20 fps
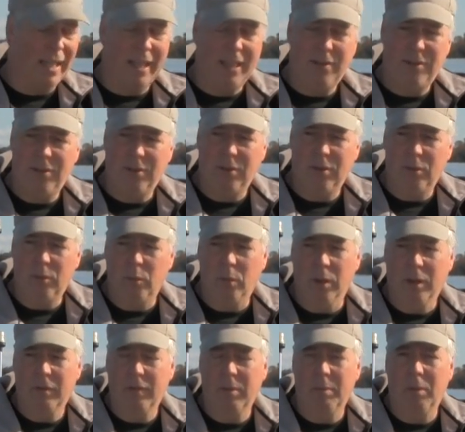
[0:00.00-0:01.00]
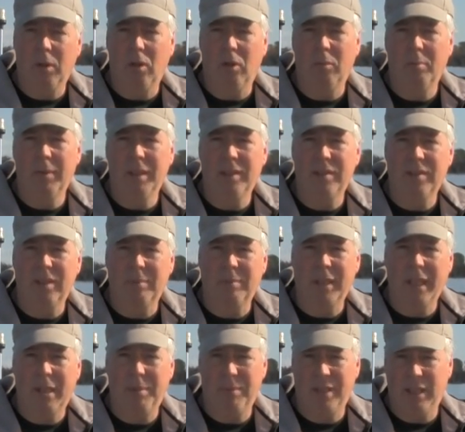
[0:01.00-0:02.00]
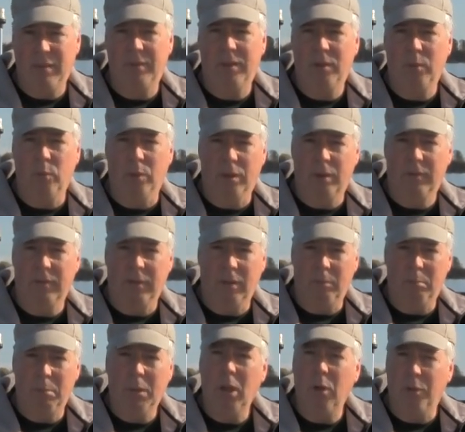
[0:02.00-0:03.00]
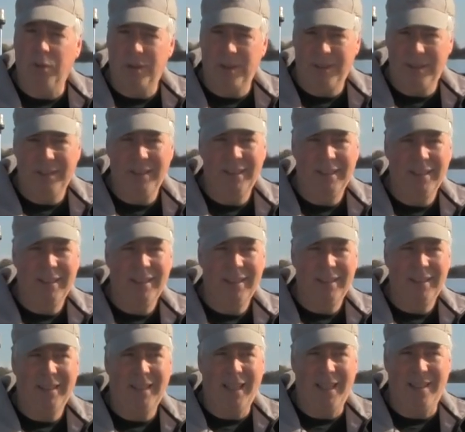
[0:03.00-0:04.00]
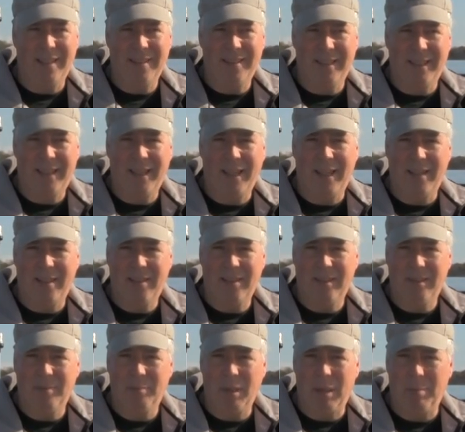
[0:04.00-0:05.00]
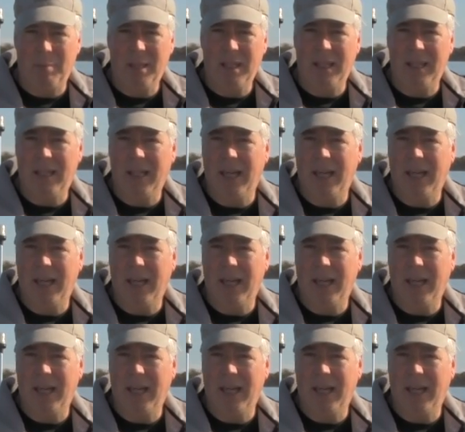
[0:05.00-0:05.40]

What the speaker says: like to work from home and sometimes even work from boat, as the case may be.